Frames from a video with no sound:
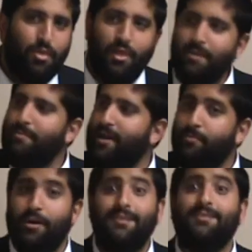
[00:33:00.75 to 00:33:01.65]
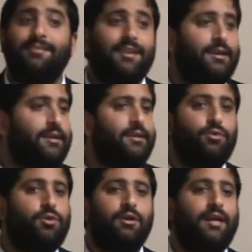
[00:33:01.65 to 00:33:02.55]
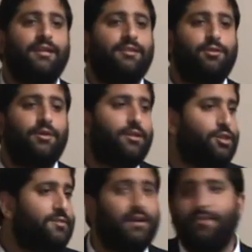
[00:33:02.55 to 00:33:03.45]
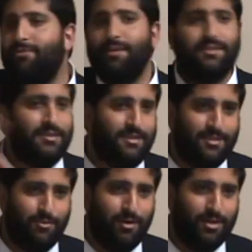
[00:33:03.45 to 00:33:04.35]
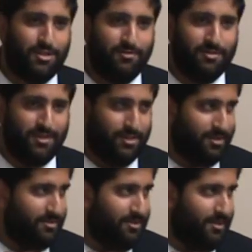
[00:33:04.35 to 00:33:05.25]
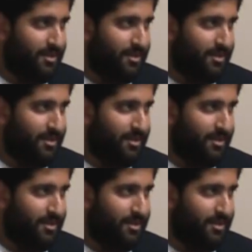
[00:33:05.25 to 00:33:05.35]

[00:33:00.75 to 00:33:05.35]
they made a point, until today, and you go to any Lithuanian yeshiva, everybody studies the Rogatchover's teachings.